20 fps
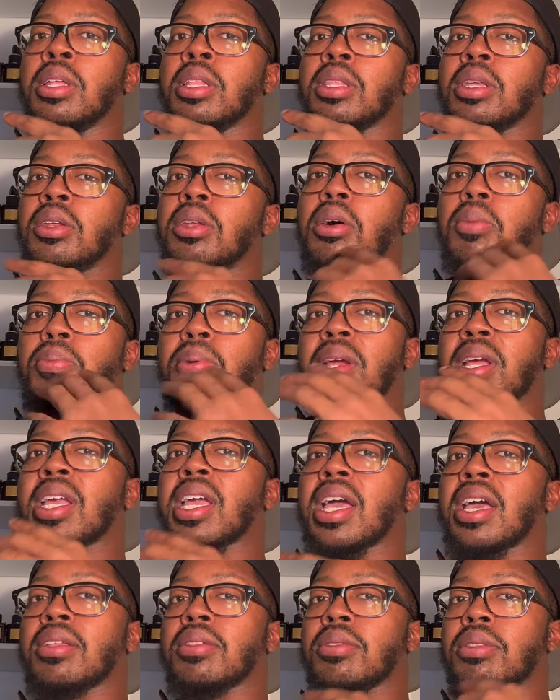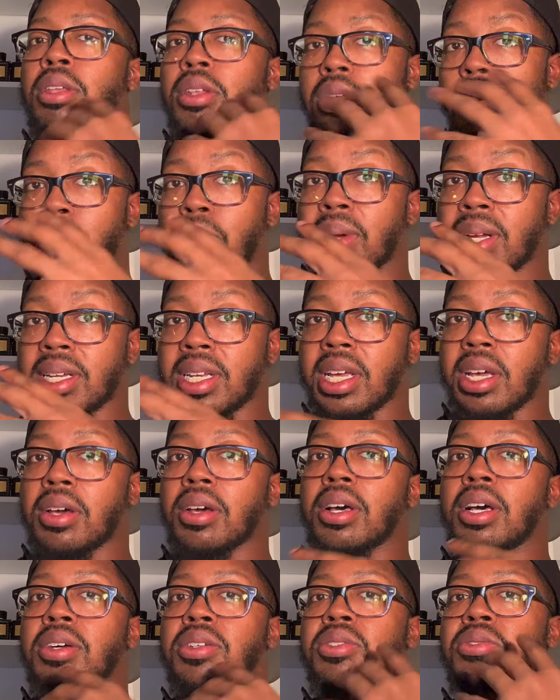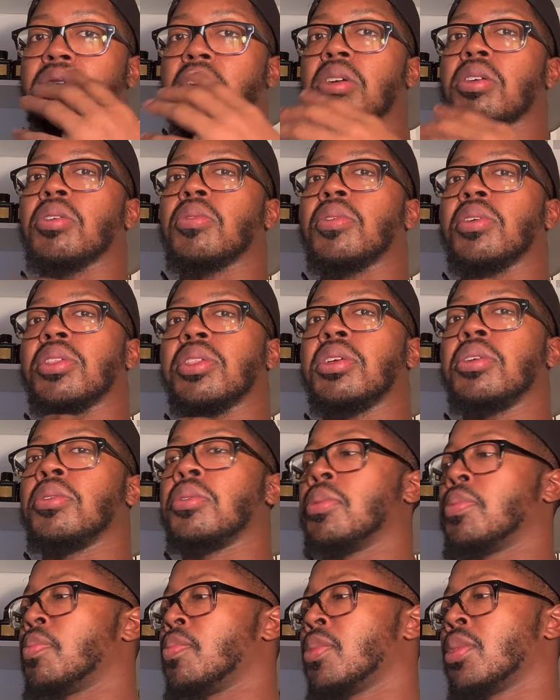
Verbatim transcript: the note break the note breakdown of Stronger With You.